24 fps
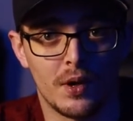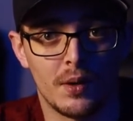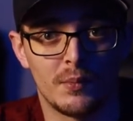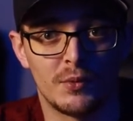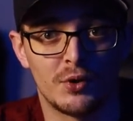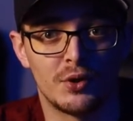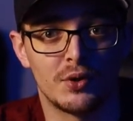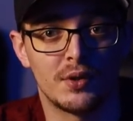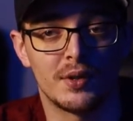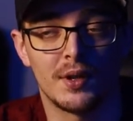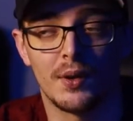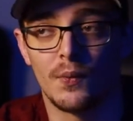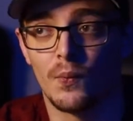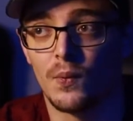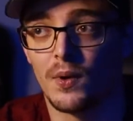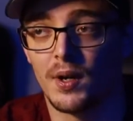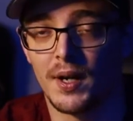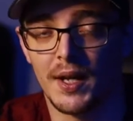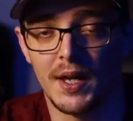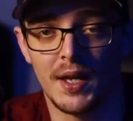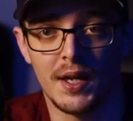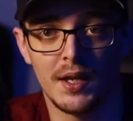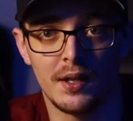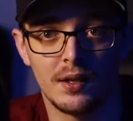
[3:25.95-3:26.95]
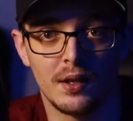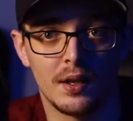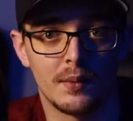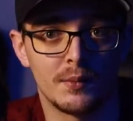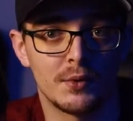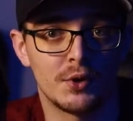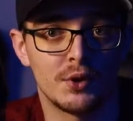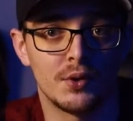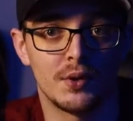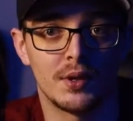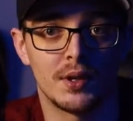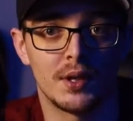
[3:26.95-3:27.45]
I'm shooting at 1.8, I'm
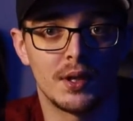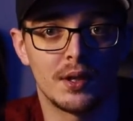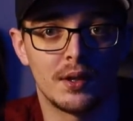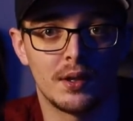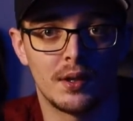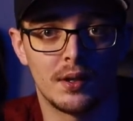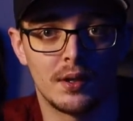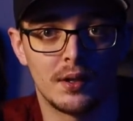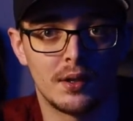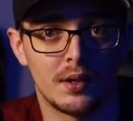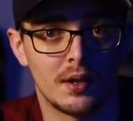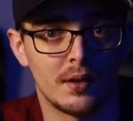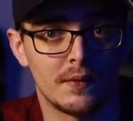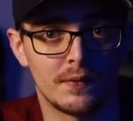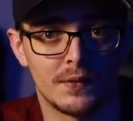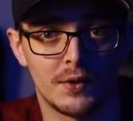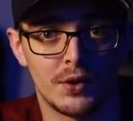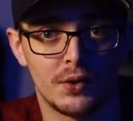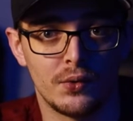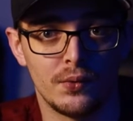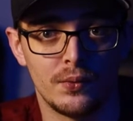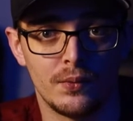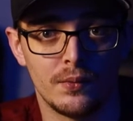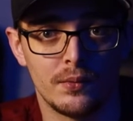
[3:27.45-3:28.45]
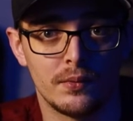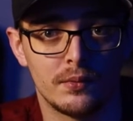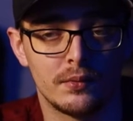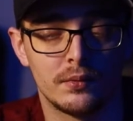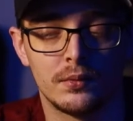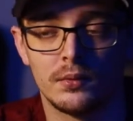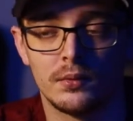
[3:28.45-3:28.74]
shooting at f2.